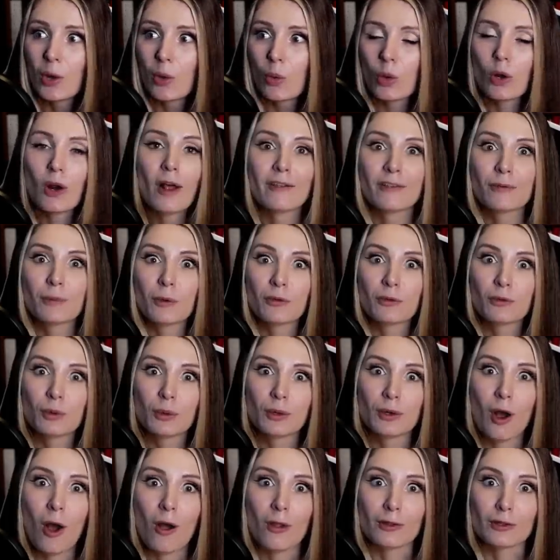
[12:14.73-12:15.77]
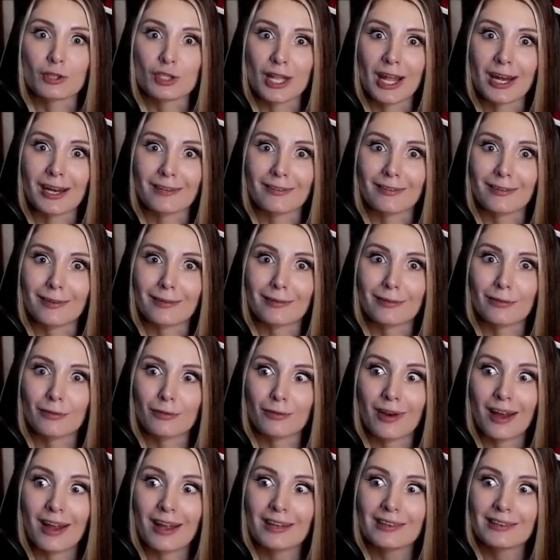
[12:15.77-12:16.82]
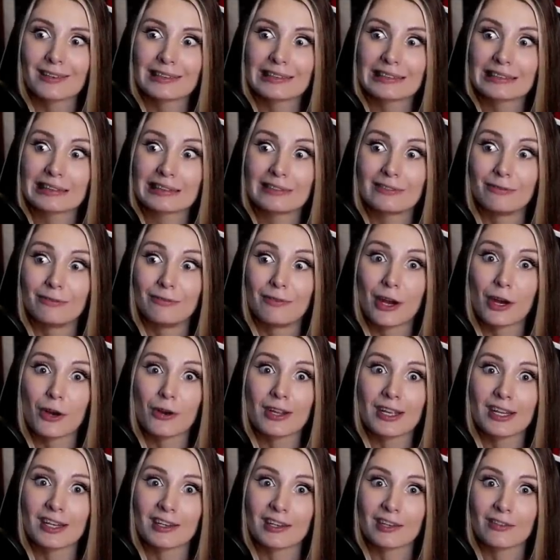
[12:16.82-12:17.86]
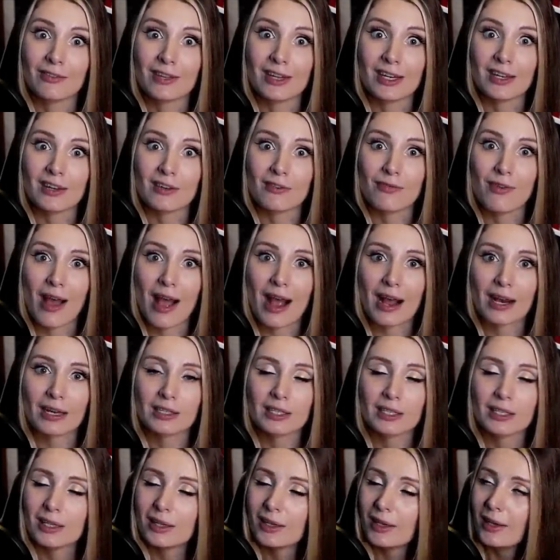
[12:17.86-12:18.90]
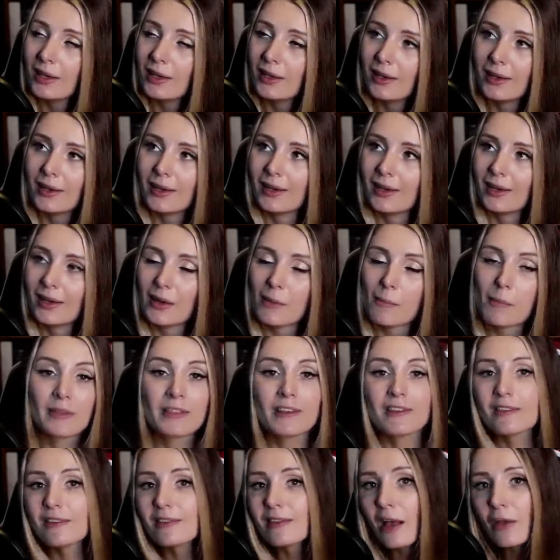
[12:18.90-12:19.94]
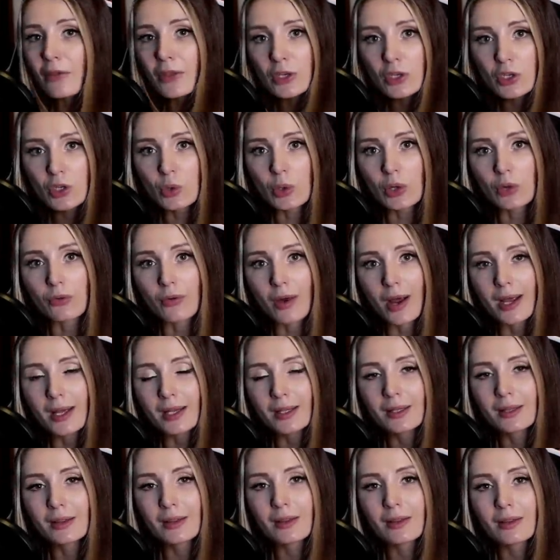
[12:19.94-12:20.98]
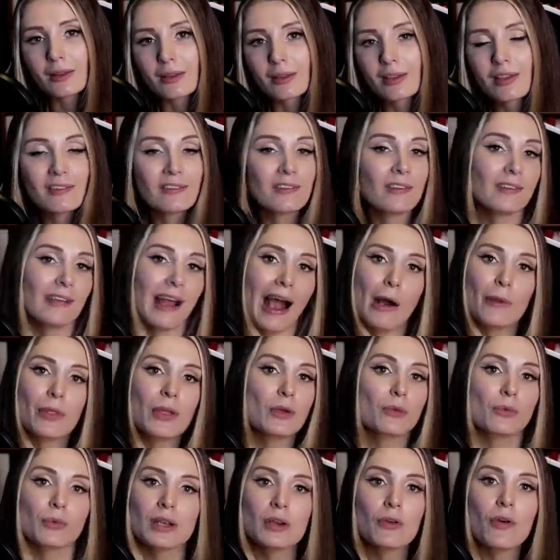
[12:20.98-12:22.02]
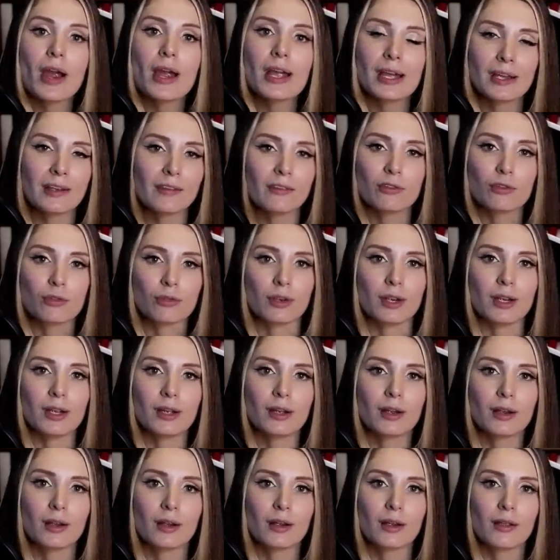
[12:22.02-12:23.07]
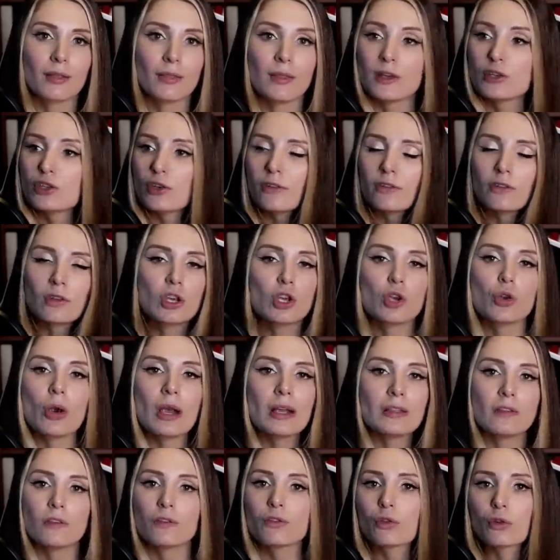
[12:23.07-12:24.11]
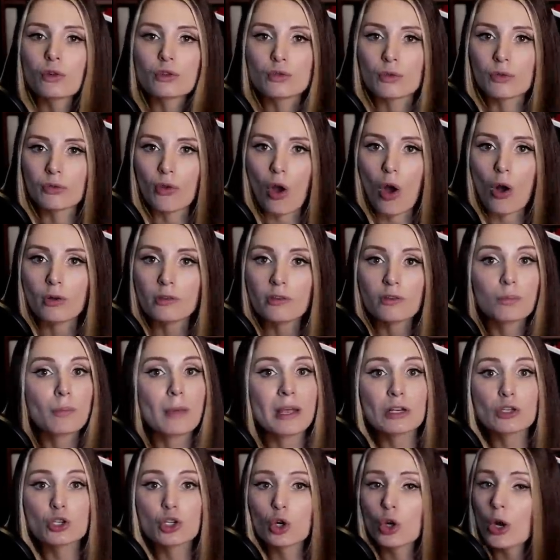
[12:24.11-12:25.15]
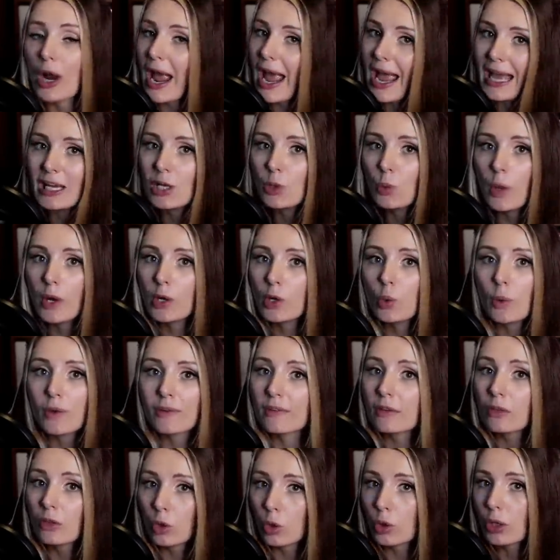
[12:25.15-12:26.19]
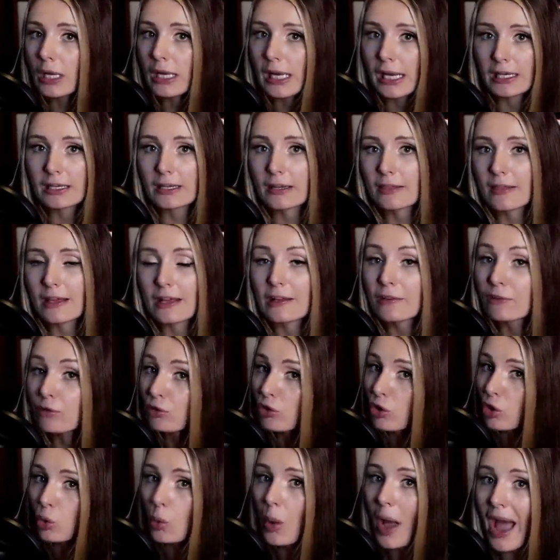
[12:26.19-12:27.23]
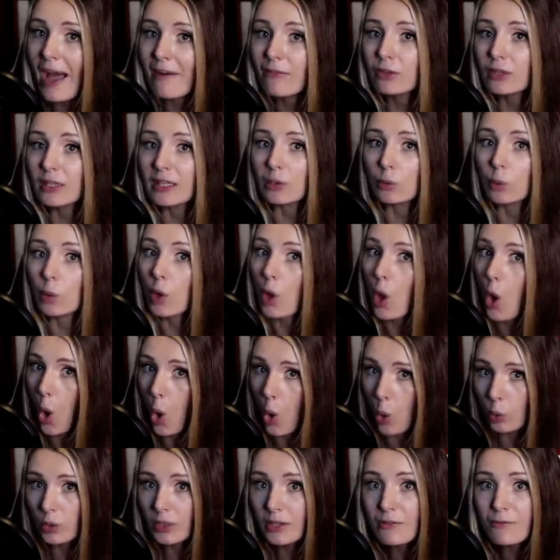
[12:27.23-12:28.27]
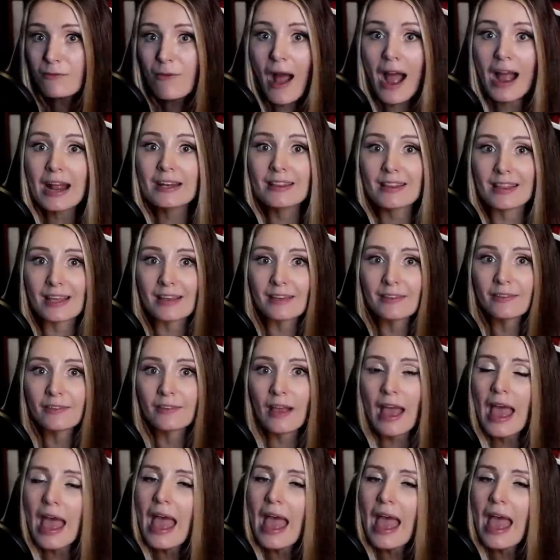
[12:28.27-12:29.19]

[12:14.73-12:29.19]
we're not supposed to acknowledge that exists, right? Very inconvenient fact. But this is how they do it, right? This is how they rewrite history. They just curate the search results, make sure anyone who isn't looking into things too heavily will only find this,